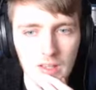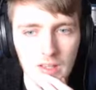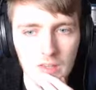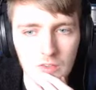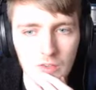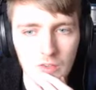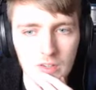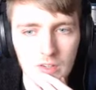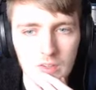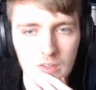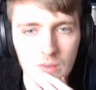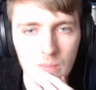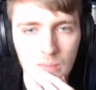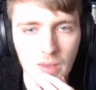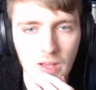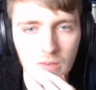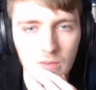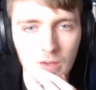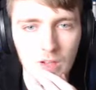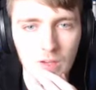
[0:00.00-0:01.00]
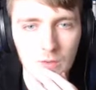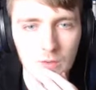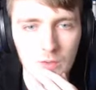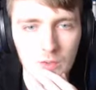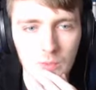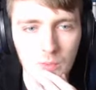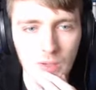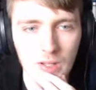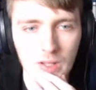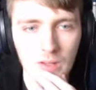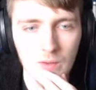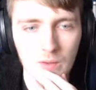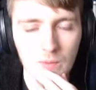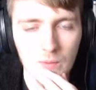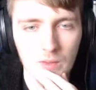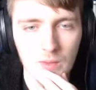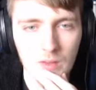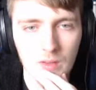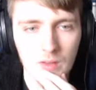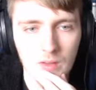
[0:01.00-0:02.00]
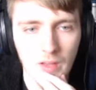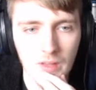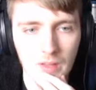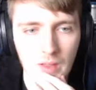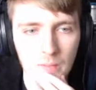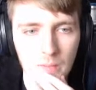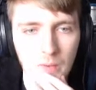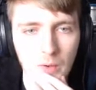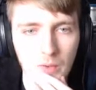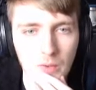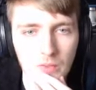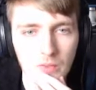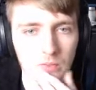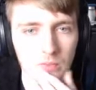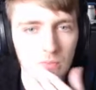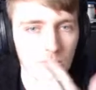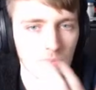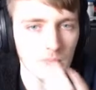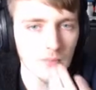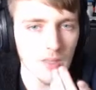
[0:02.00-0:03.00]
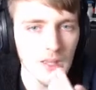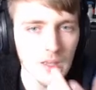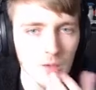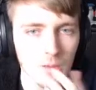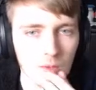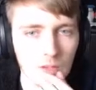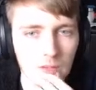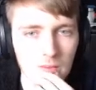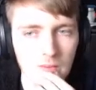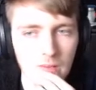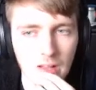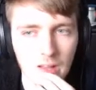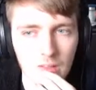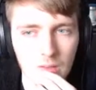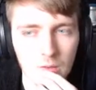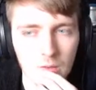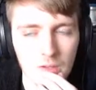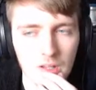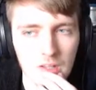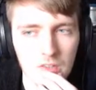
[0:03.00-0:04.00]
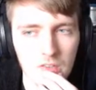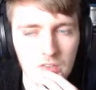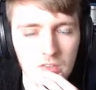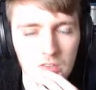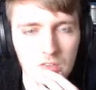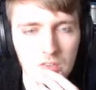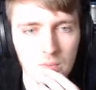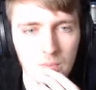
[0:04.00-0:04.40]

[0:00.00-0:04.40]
It triggers the Mad Ratter as well, and they're both equally valued-ish.